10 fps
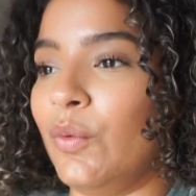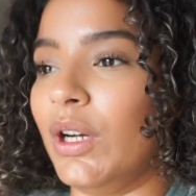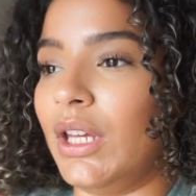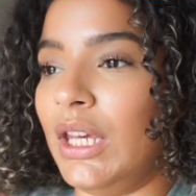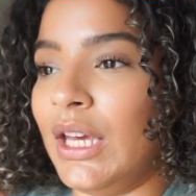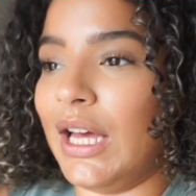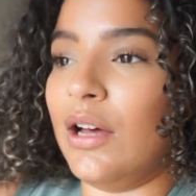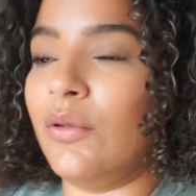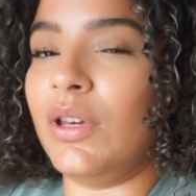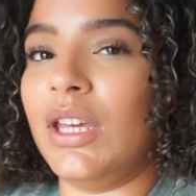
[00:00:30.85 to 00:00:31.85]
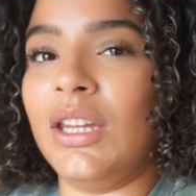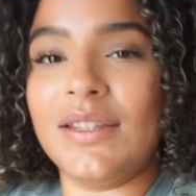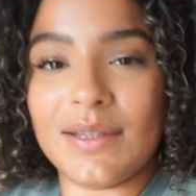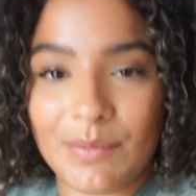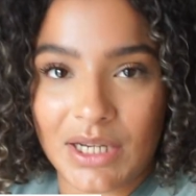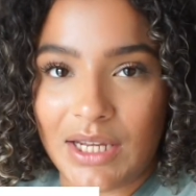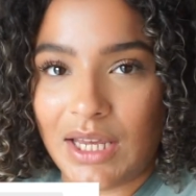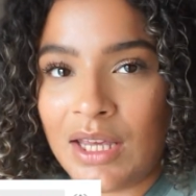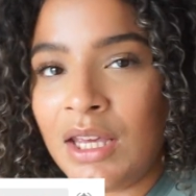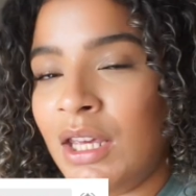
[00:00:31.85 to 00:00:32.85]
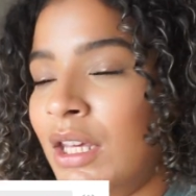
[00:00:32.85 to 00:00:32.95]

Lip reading: working out, it's a Monday,